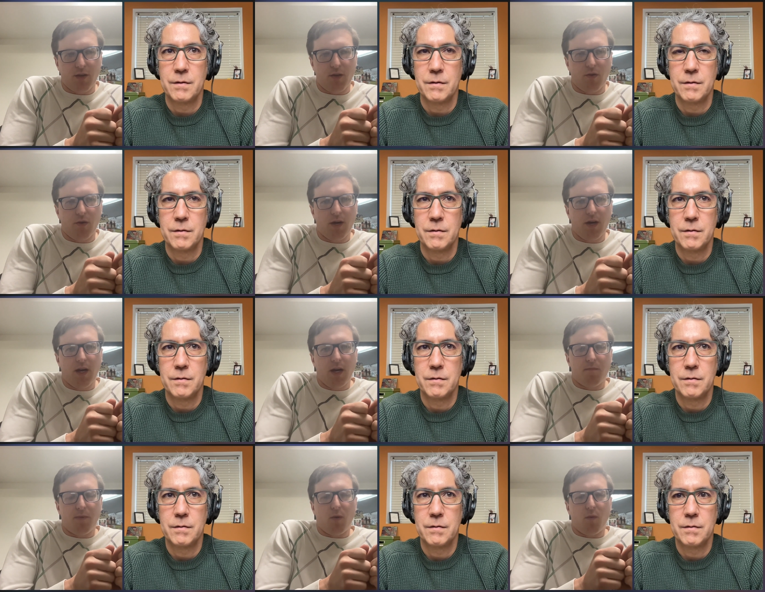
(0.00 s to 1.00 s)
Speaker 1: new,
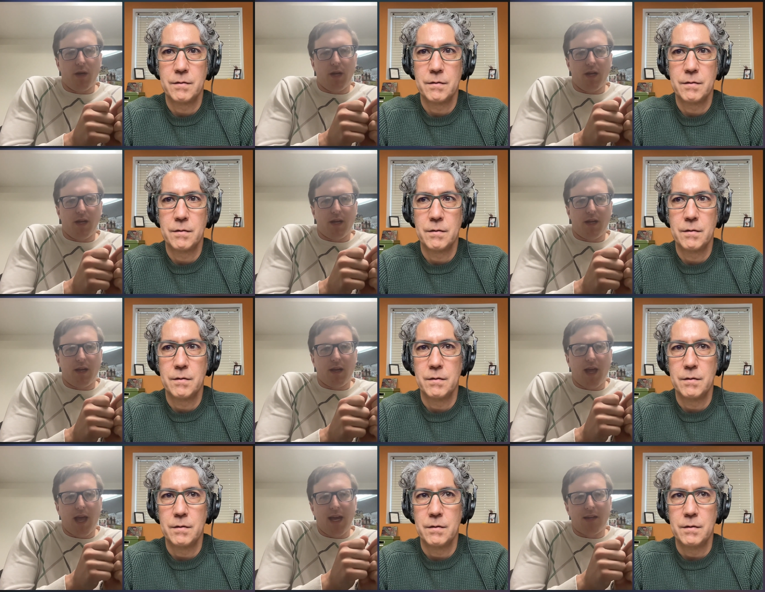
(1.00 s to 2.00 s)
but we
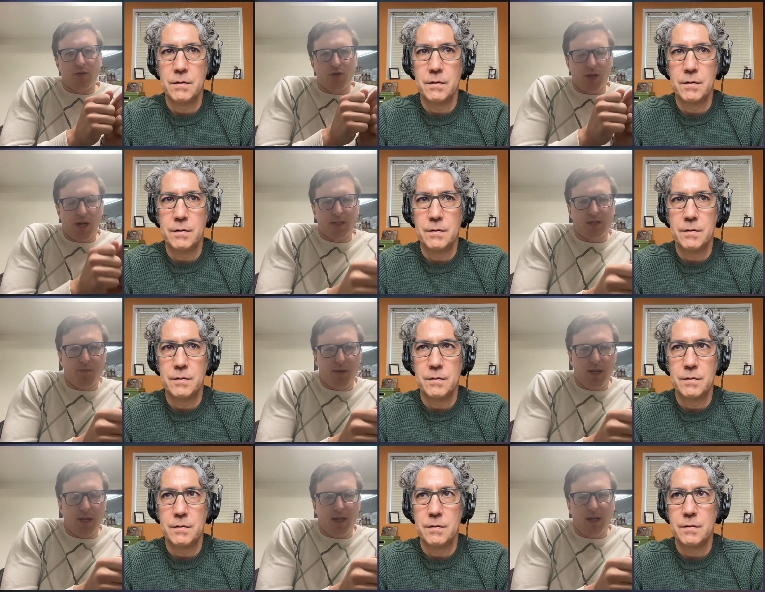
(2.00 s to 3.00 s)
can't just
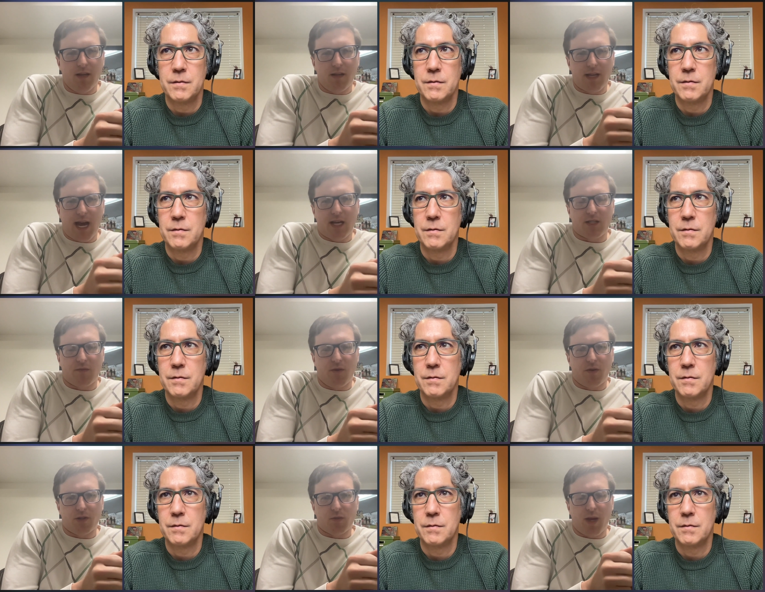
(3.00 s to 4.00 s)
be task
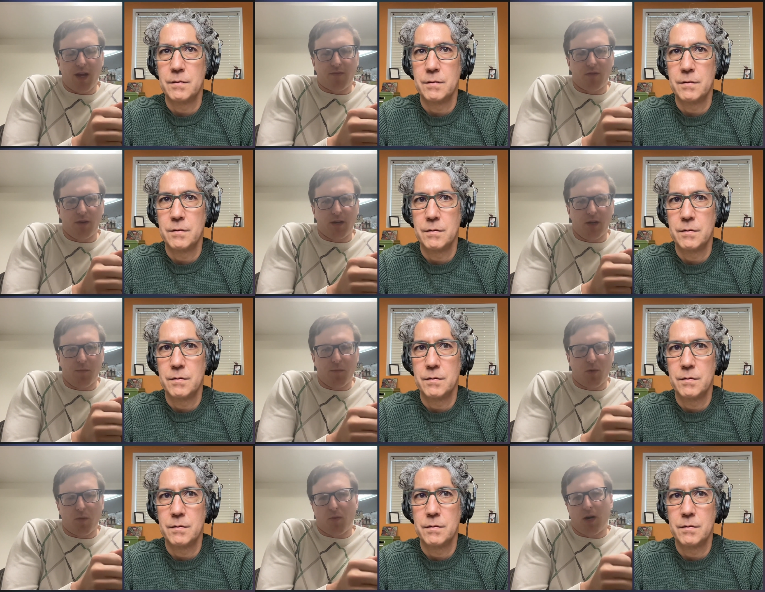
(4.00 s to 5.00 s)
focused. We have to look a little
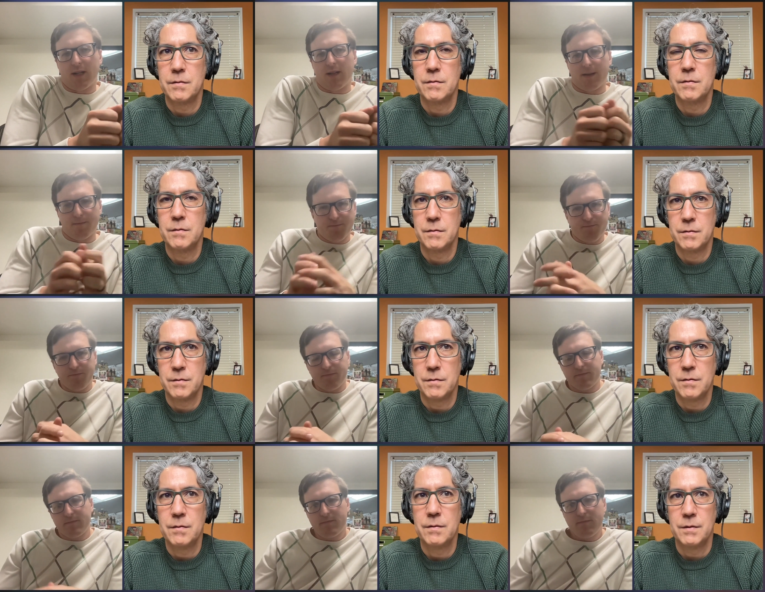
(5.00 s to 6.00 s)
bit more broadly.
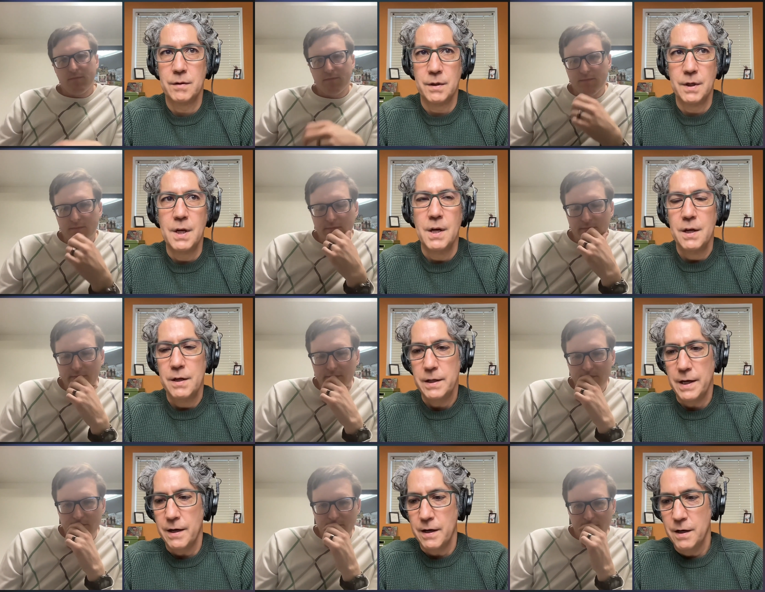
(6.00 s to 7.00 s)
Speaker 2: Mm-hmm.
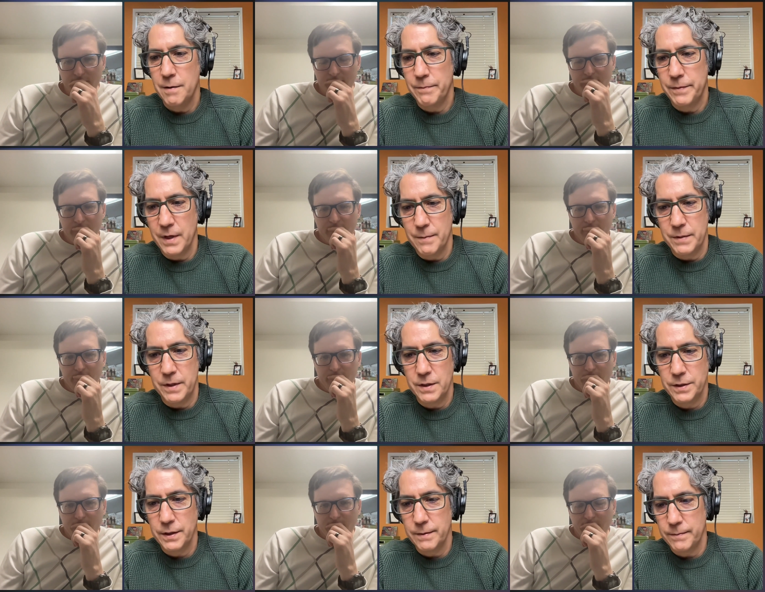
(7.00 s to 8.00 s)
Yeah, um,
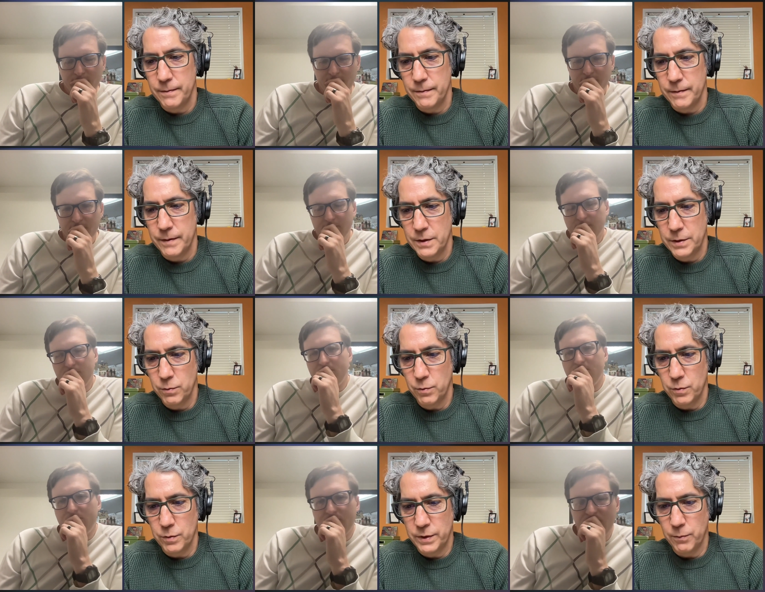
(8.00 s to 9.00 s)
there's a there's a,
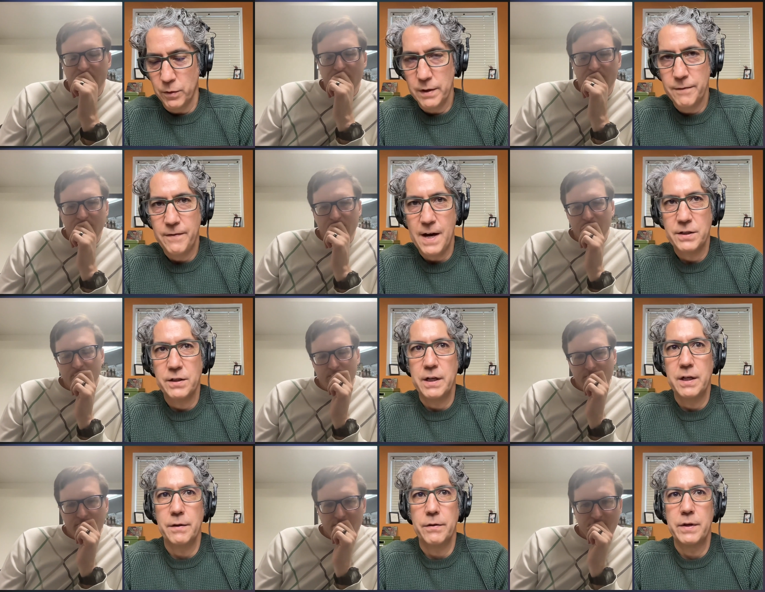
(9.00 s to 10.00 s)
some really
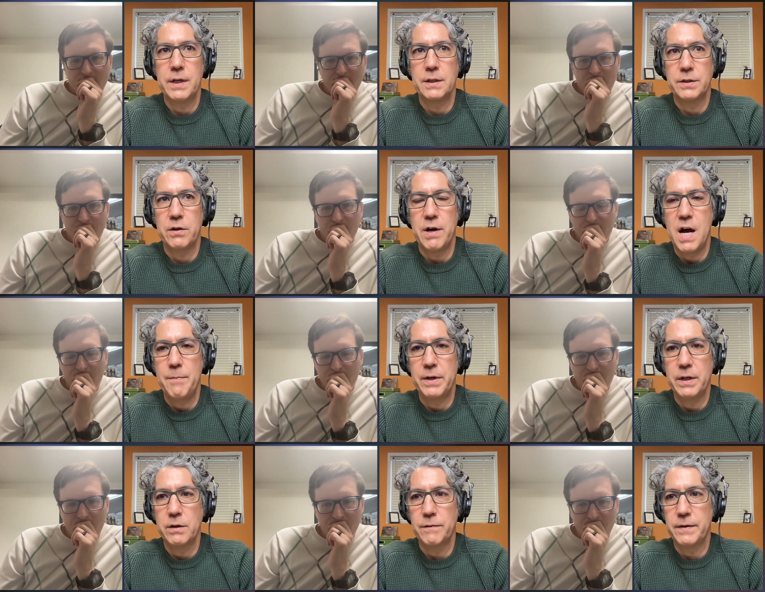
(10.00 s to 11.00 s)
fascinating things that are
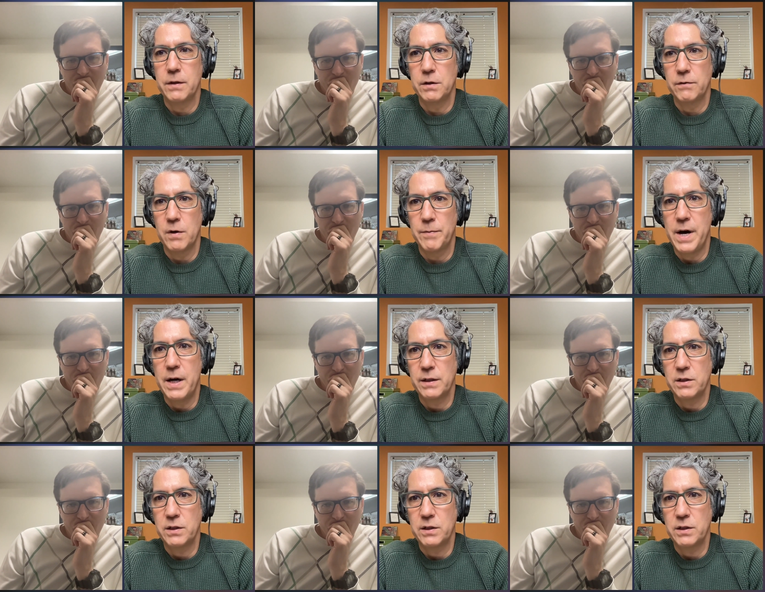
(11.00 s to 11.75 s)
happening in the field of robotics,